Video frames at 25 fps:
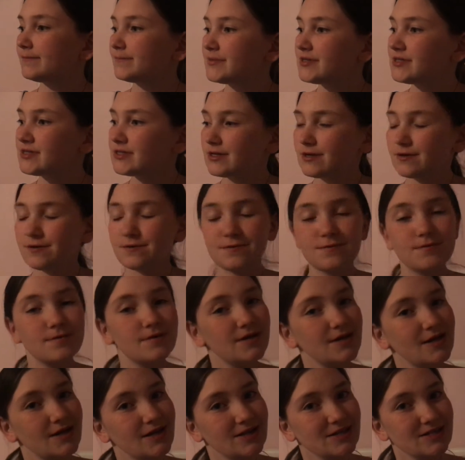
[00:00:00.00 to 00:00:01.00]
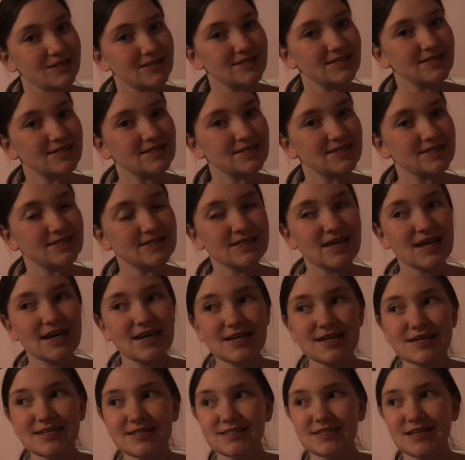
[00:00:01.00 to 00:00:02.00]
So,
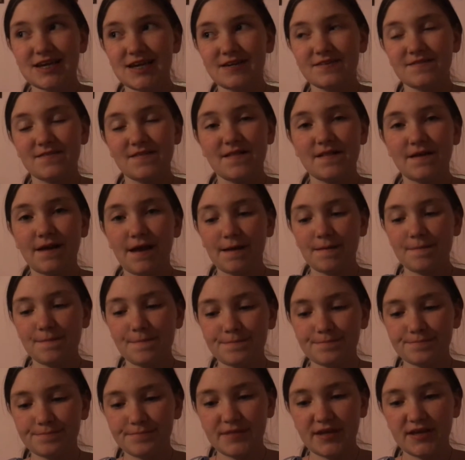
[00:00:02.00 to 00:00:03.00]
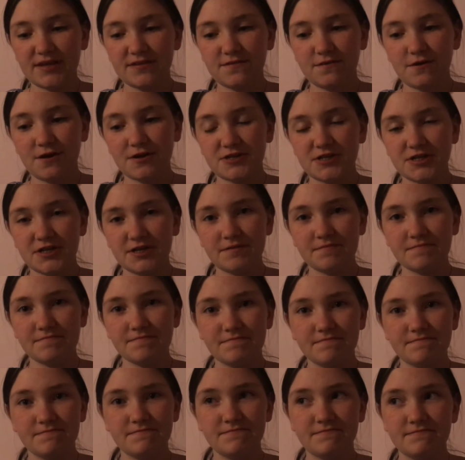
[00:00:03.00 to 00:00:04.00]
yeah, okay, thanks for watching.
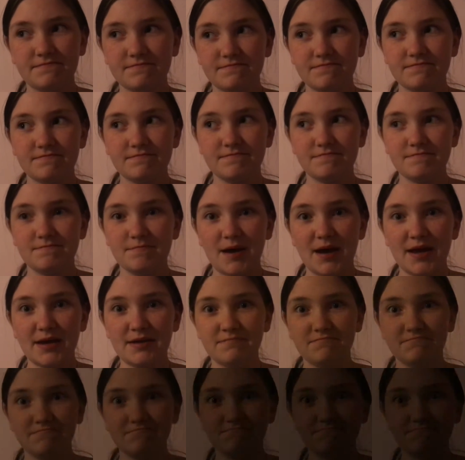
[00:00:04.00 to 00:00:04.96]
Bye.